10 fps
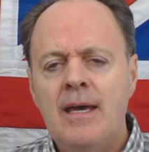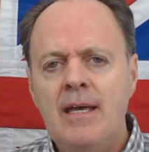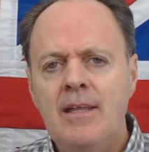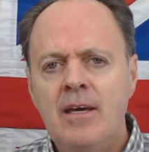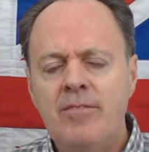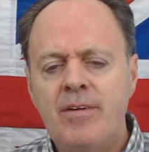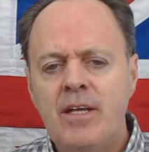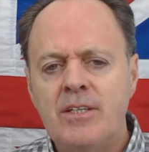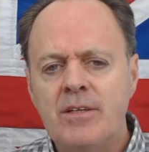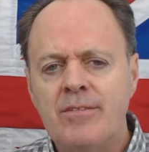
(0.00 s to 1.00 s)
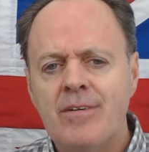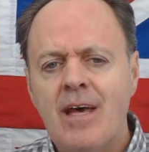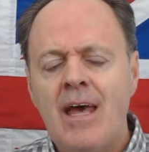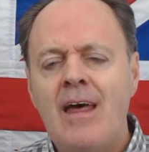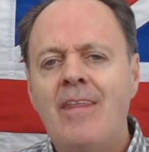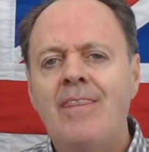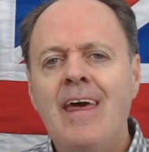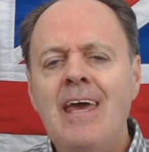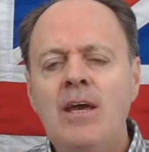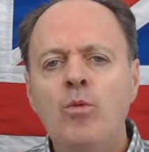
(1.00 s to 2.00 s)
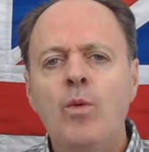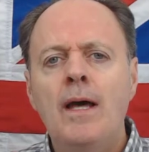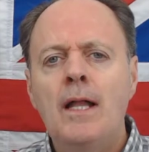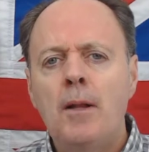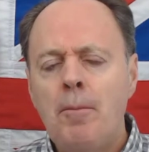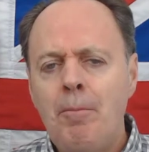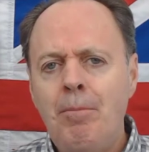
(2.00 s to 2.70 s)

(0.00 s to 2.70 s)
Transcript: In the infinitive, they will